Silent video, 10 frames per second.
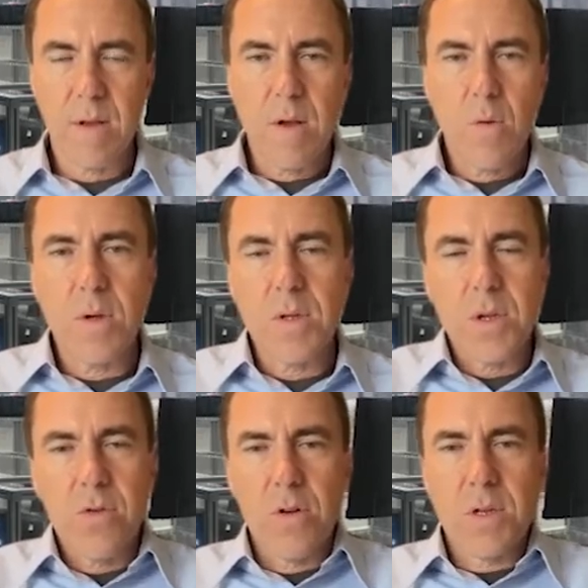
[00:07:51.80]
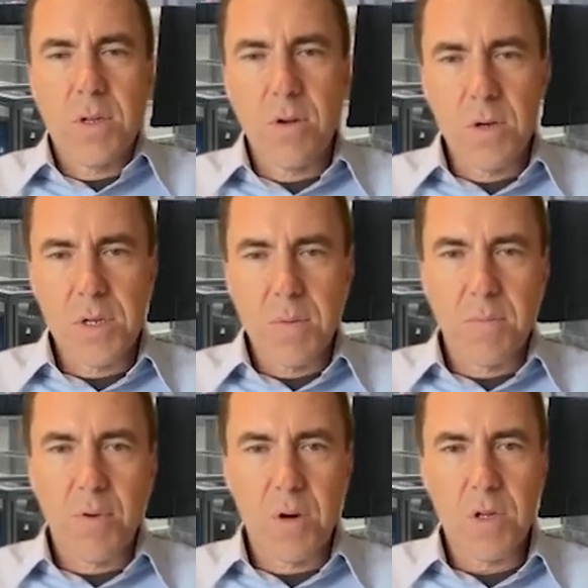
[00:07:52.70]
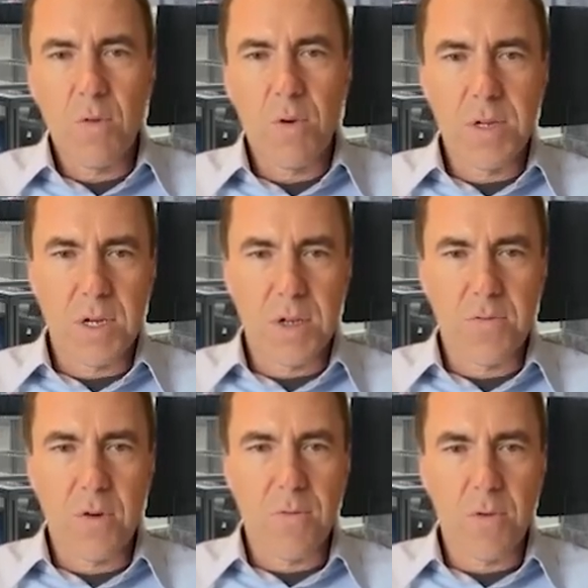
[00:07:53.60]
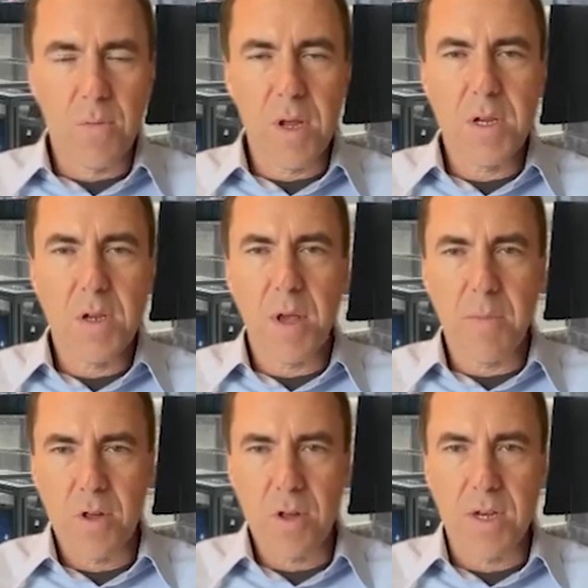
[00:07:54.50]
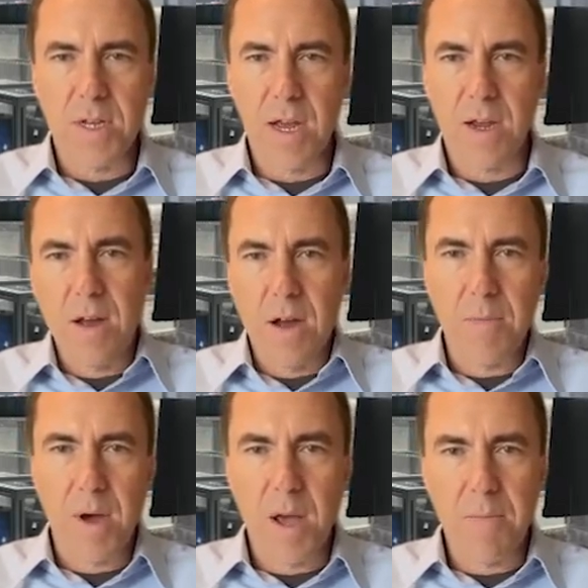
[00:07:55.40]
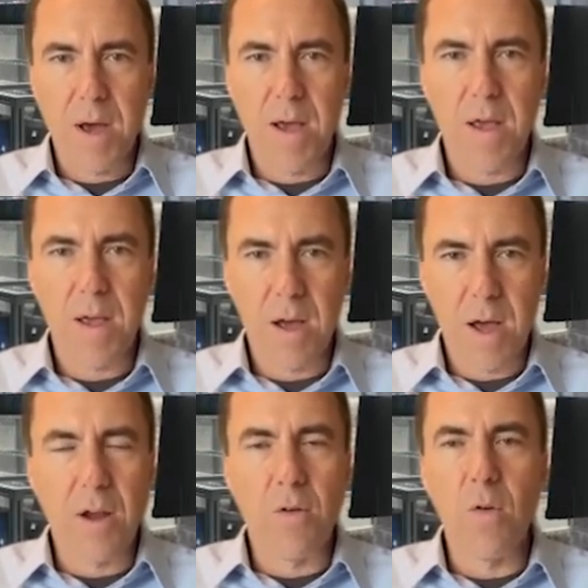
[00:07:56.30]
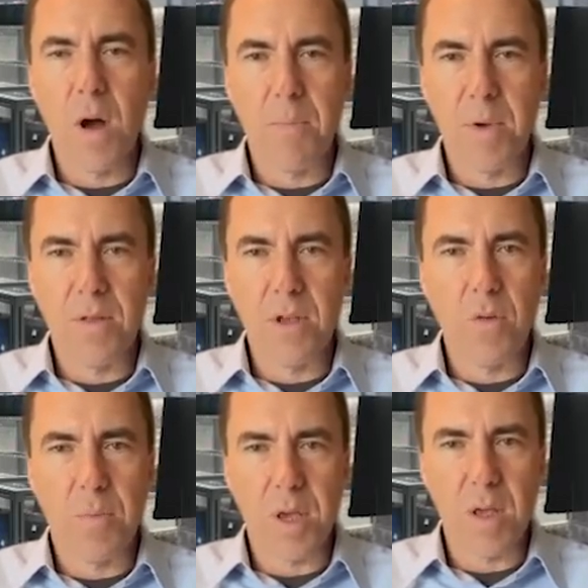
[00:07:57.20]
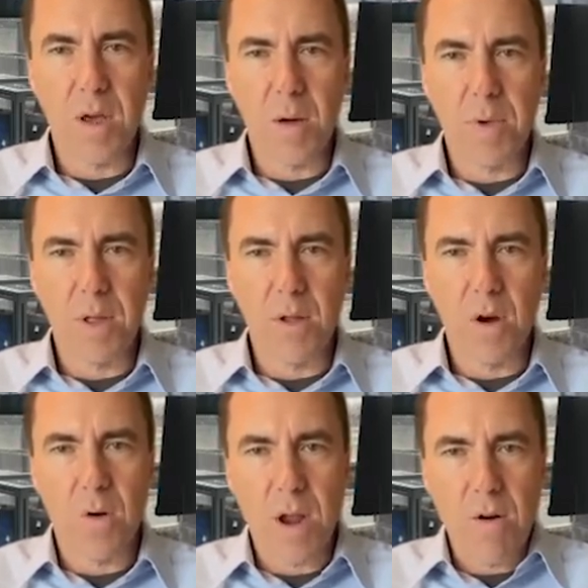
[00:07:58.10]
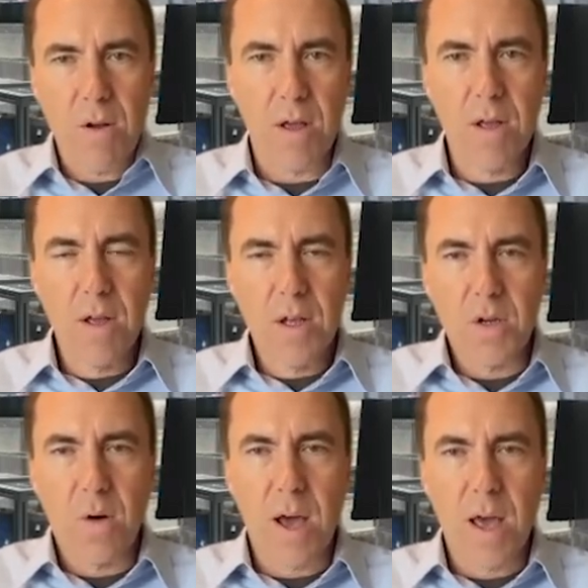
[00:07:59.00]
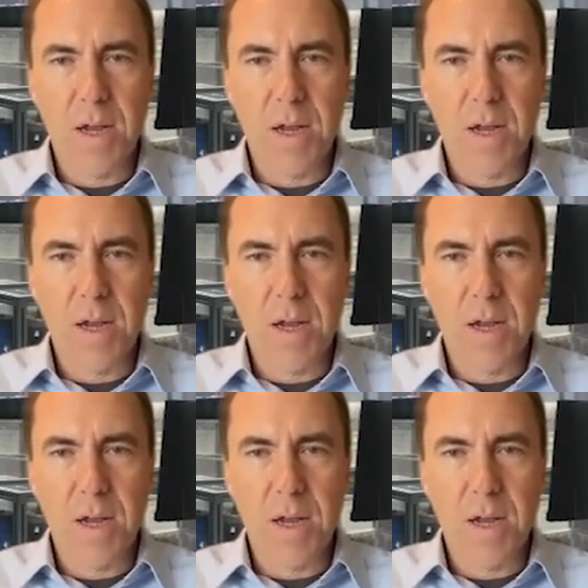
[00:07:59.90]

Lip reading: Well, so there's some personal reasons for me to be at Michigan Tech. I grew up in the UP, up in the Houghton area, so I had